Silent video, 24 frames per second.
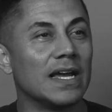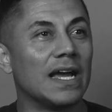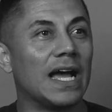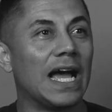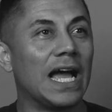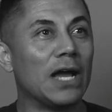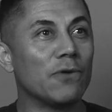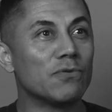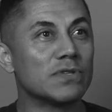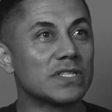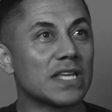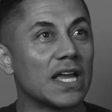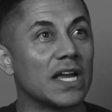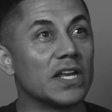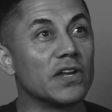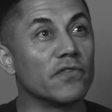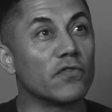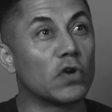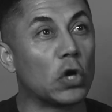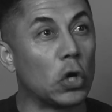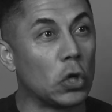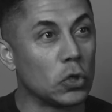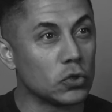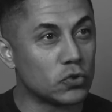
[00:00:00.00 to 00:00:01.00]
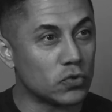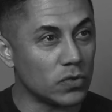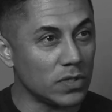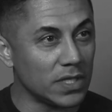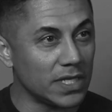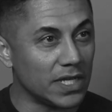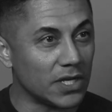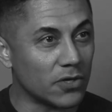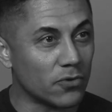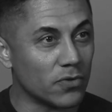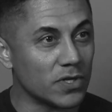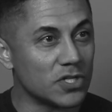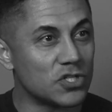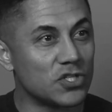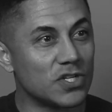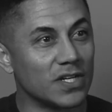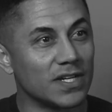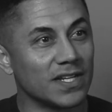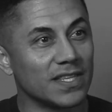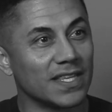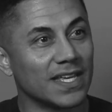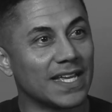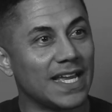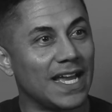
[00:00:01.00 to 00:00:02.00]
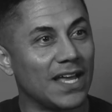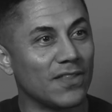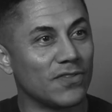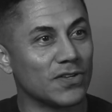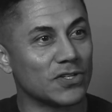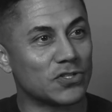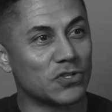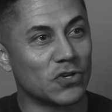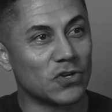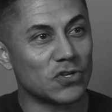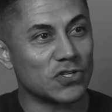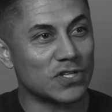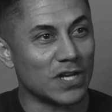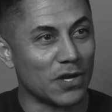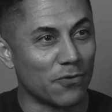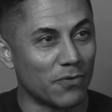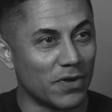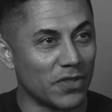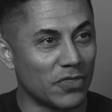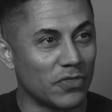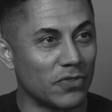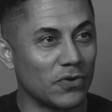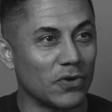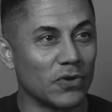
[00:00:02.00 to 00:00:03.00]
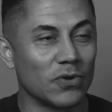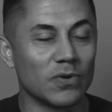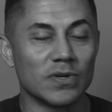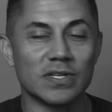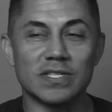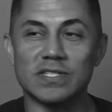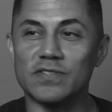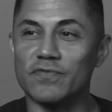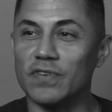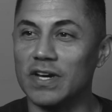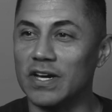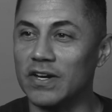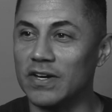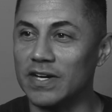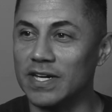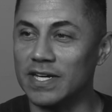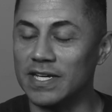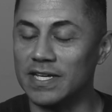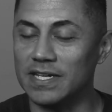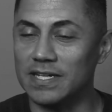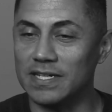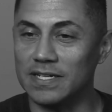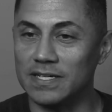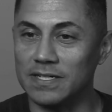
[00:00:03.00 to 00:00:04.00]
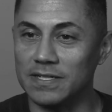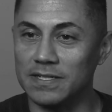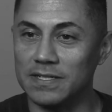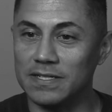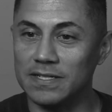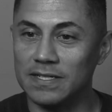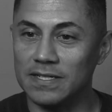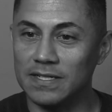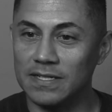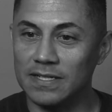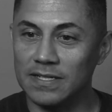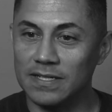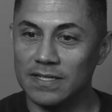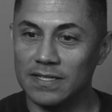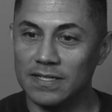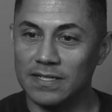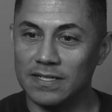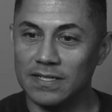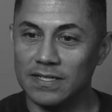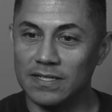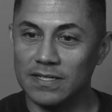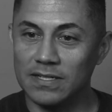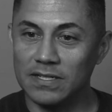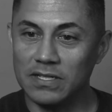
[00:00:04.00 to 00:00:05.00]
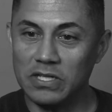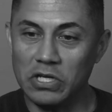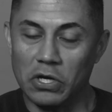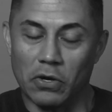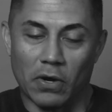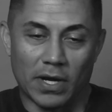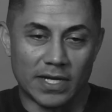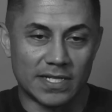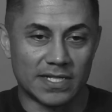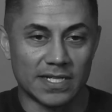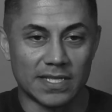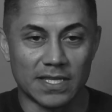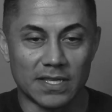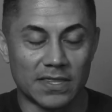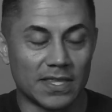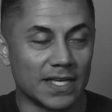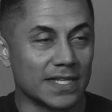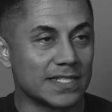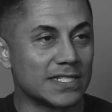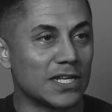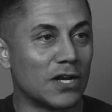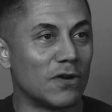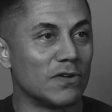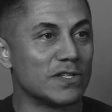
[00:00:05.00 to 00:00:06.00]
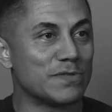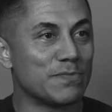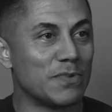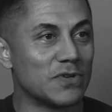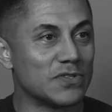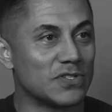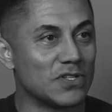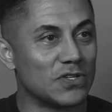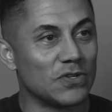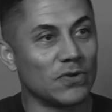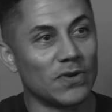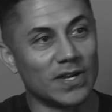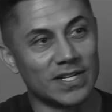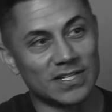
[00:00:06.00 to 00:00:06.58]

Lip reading: I was kind of culturally a Christian in the Catholic Church, and I went through as very, you know, I did the things that I was supposed to do.